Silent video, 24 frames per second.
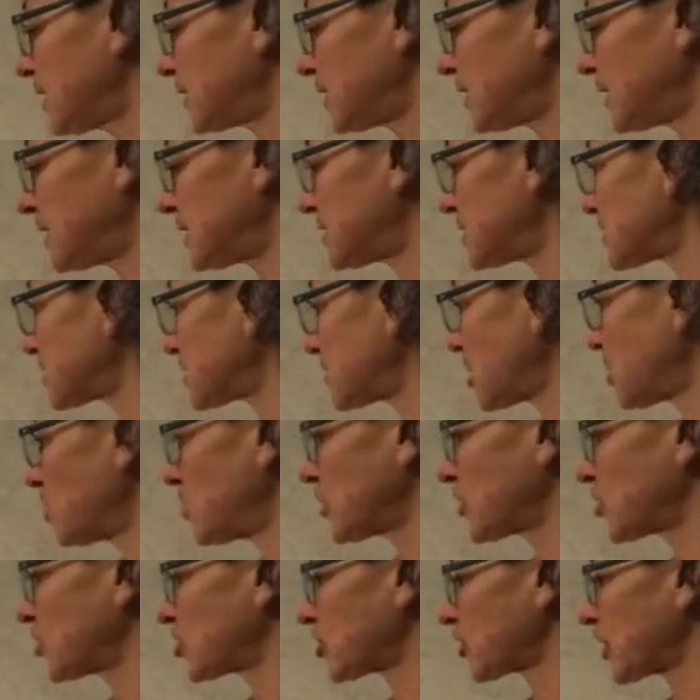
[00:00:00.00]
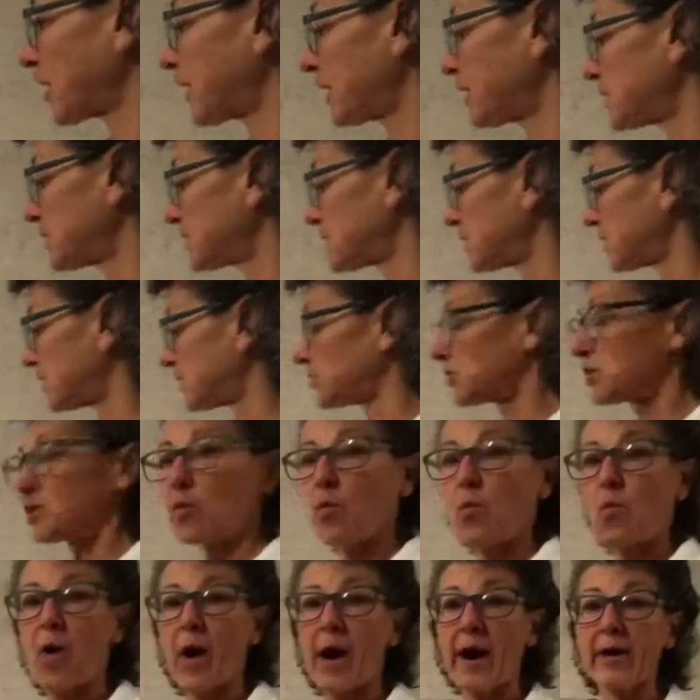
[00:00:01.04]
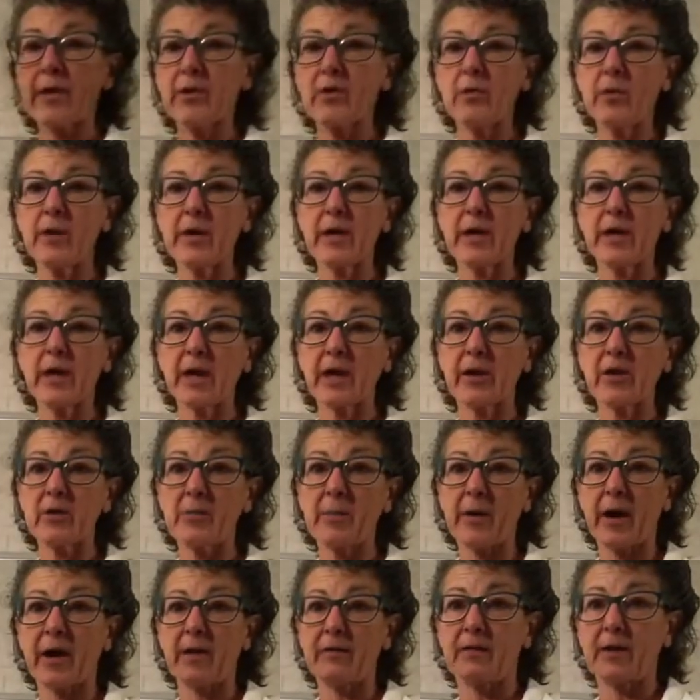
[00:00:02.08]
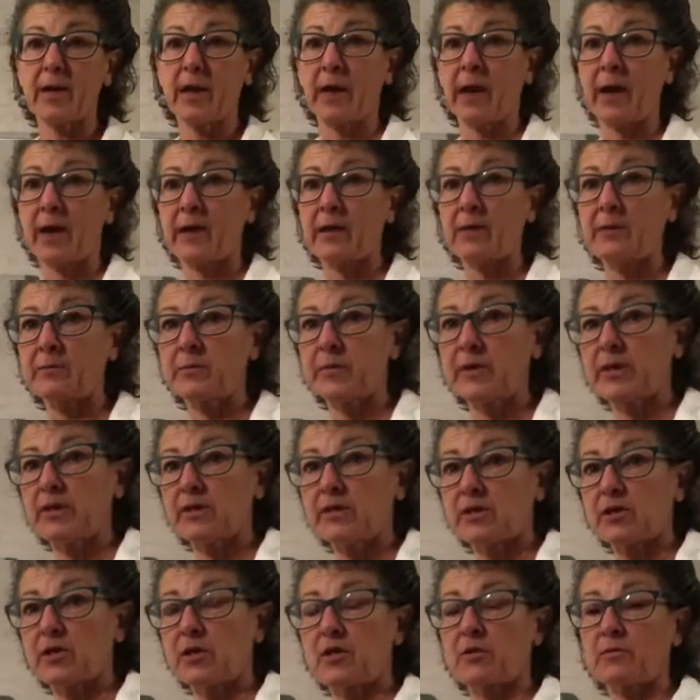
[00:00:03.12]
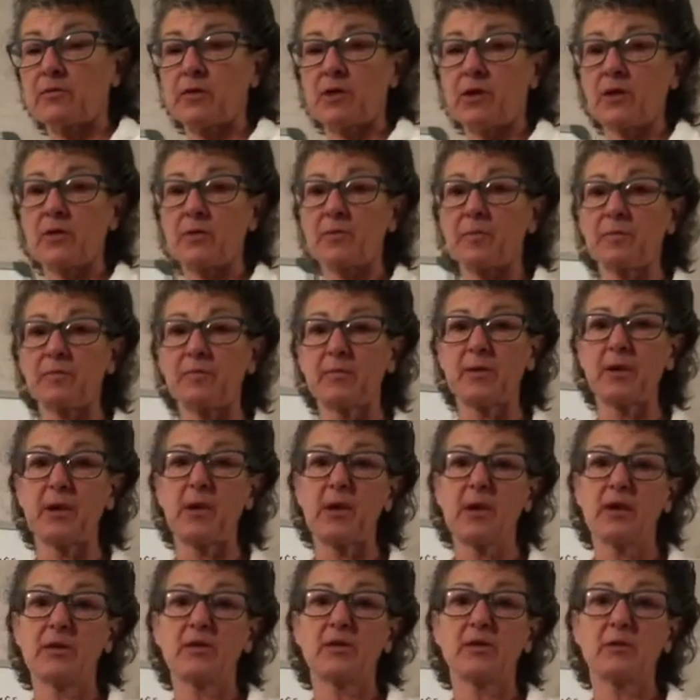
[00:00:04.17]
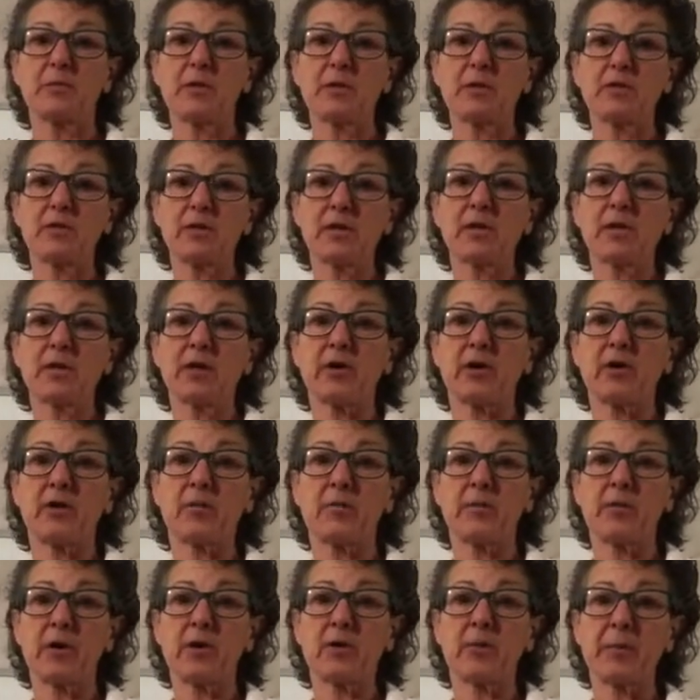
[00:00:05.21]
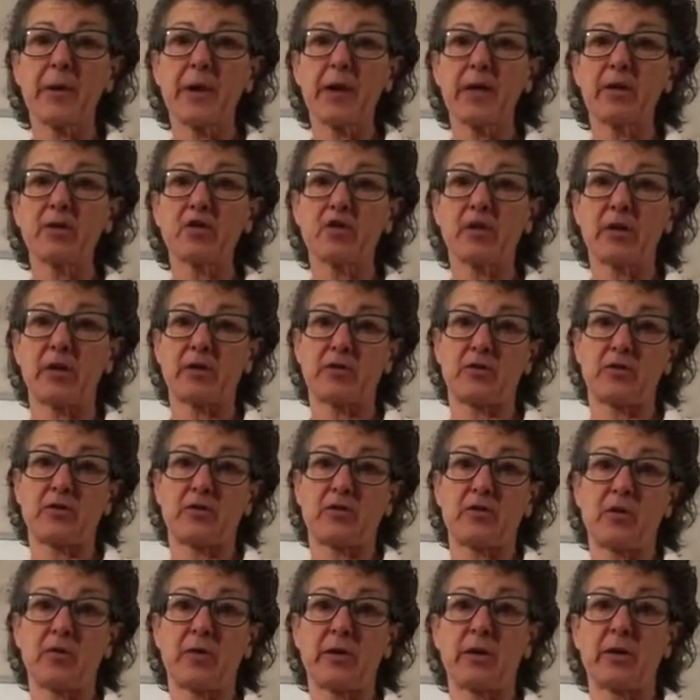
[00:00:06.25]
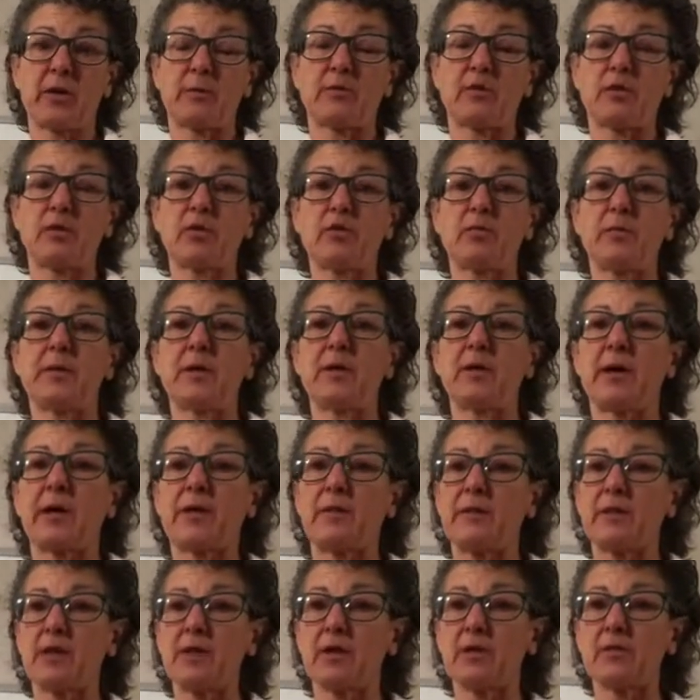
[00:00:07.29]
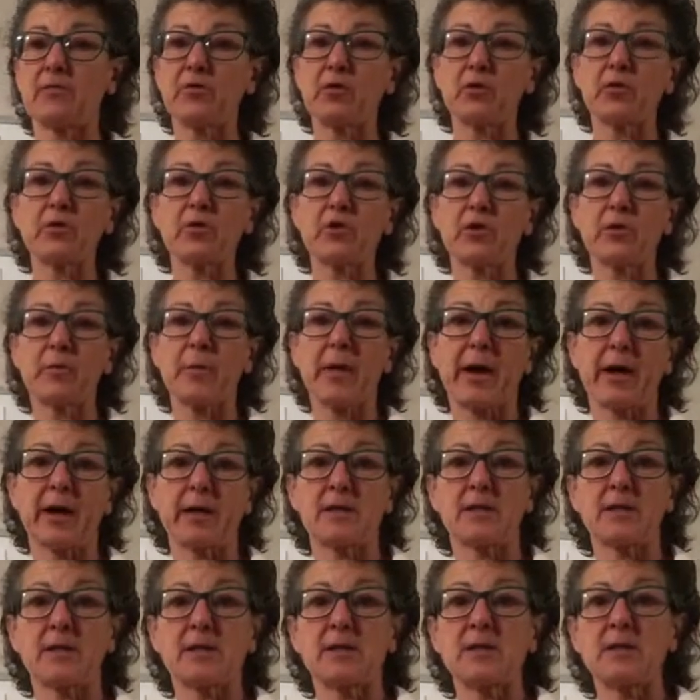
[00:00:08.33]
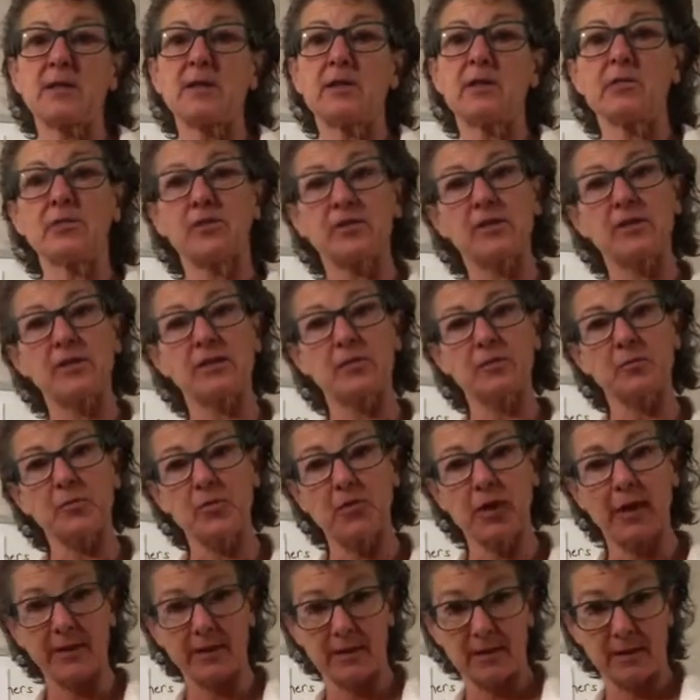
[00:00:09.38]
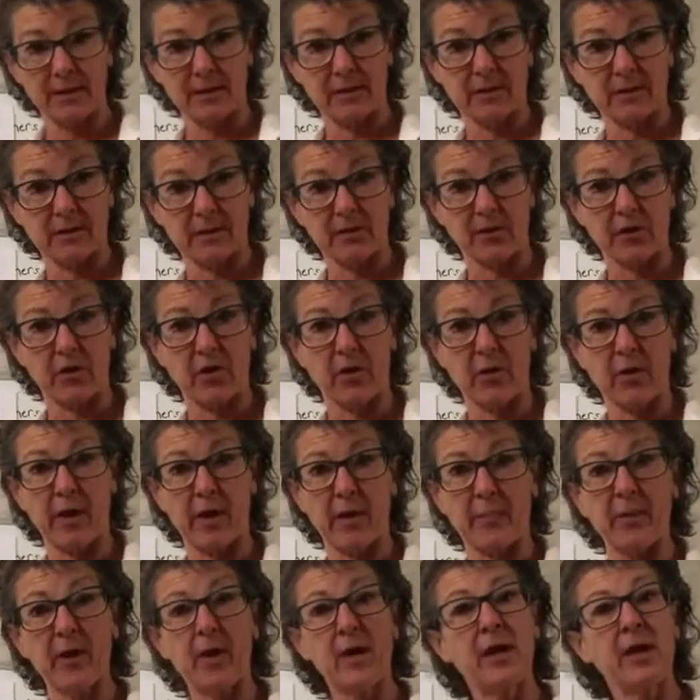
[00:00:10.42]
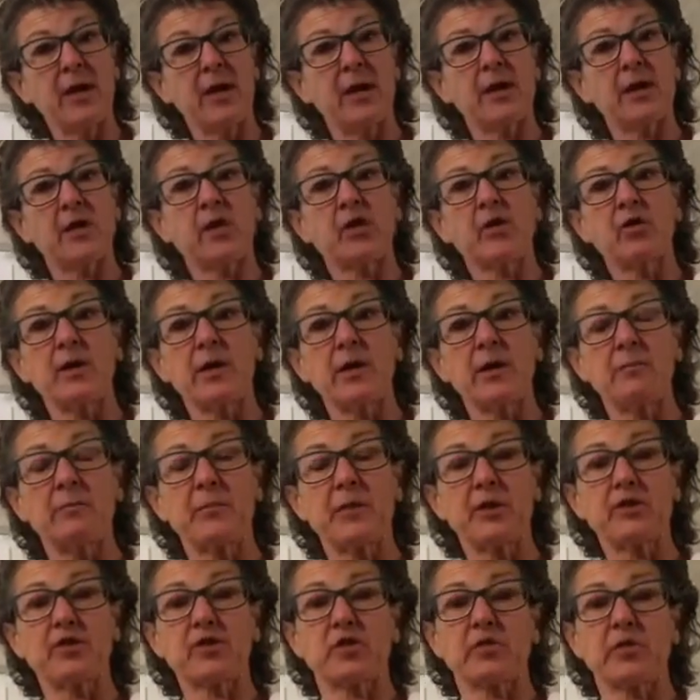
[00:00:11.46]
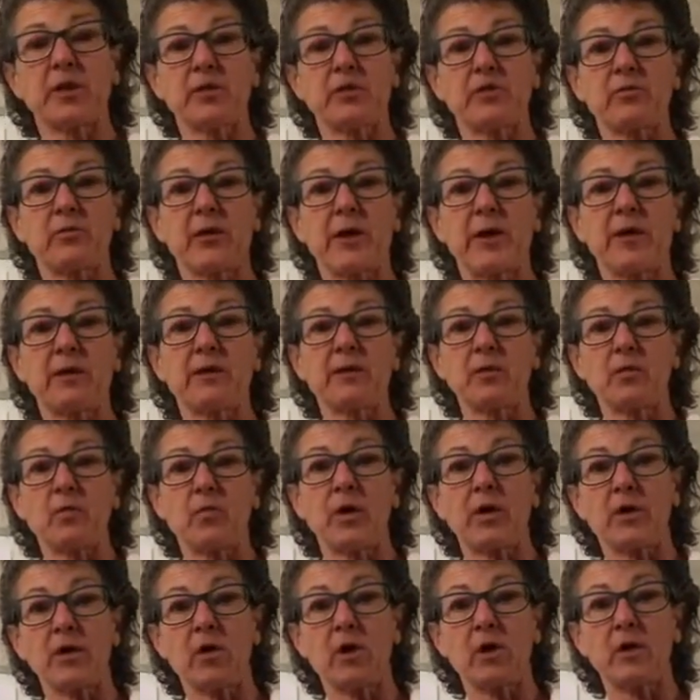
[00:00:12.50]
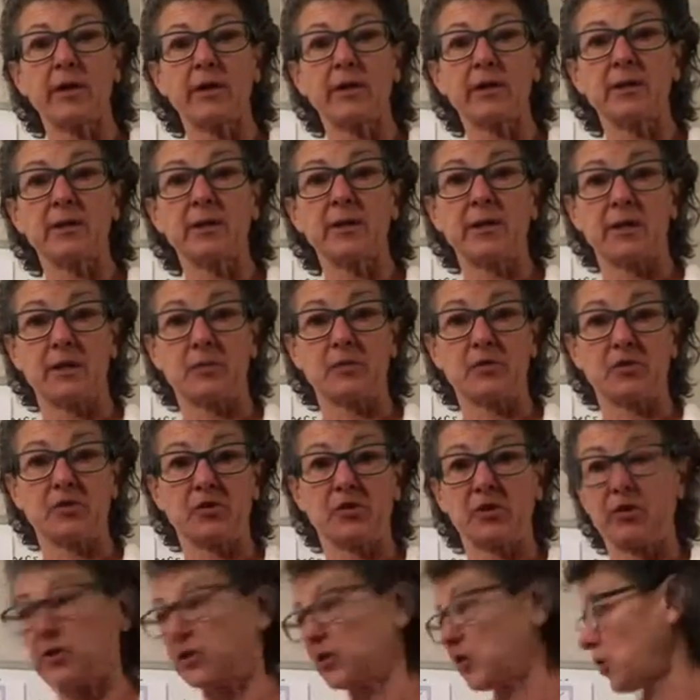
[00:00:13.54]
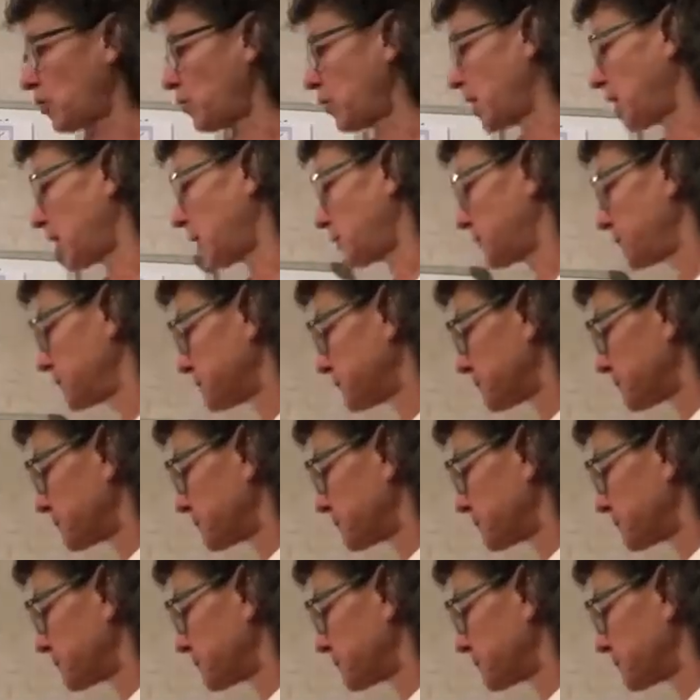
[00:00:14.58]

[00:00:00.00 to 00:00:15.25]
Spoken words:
that it's going crazy. So why do we care about that? Because supposedly our paychecks are going up too, but I think if you'll look back and see, you'll see that pricing is going to go up in a much greater rate than what our incomes are going to go up.